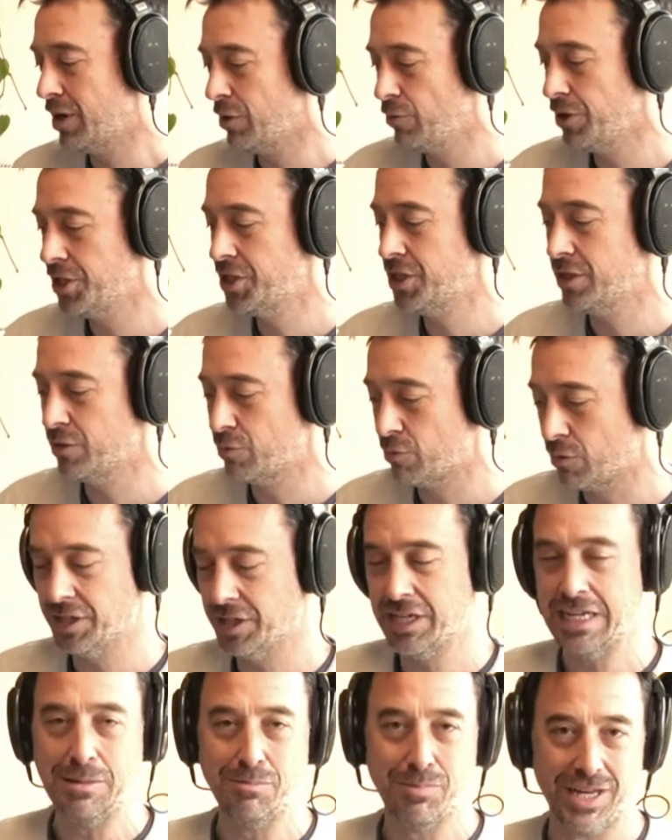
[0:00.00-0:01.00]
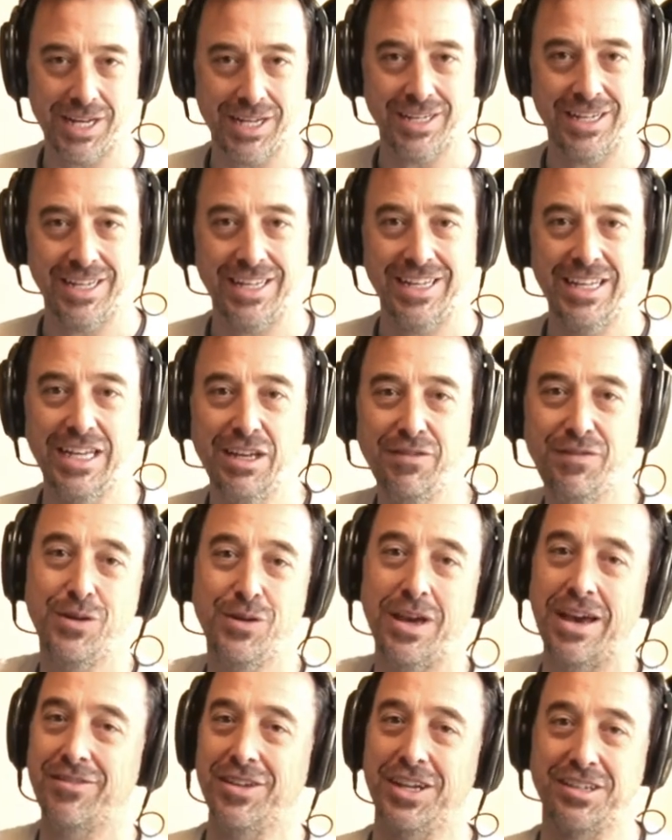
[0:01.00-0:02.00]
Rodney Bennett. If
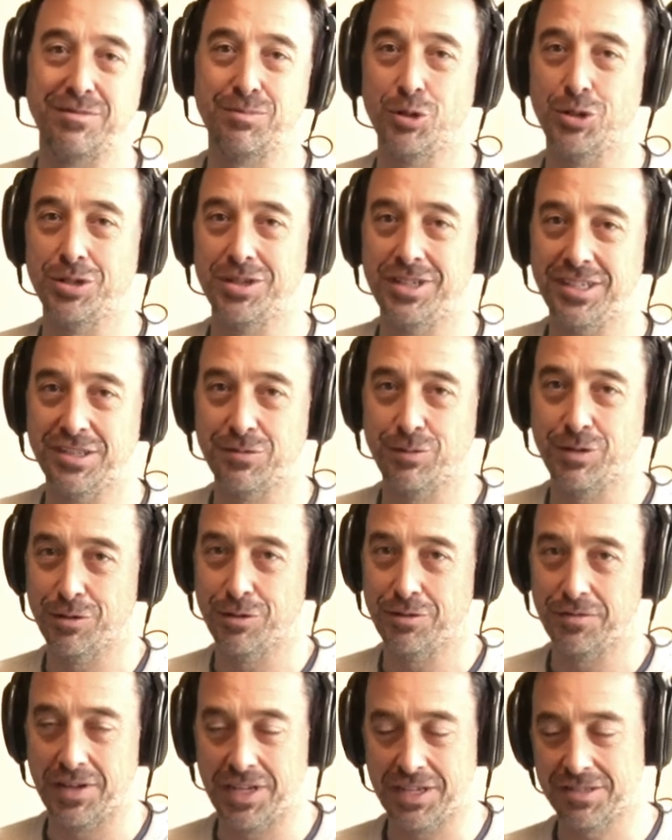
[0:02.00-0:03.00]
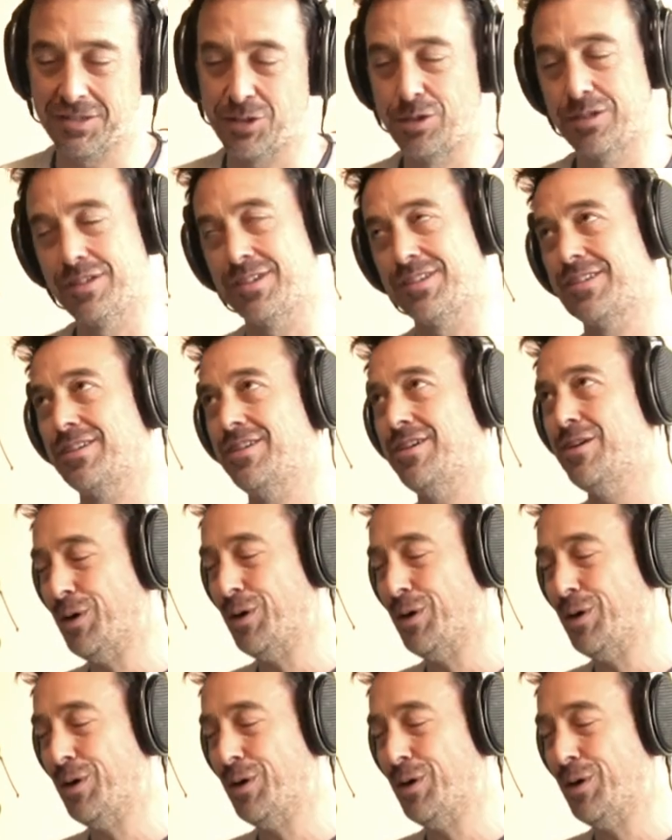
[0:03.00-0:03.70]
you haven't explored this with your advanced students, oh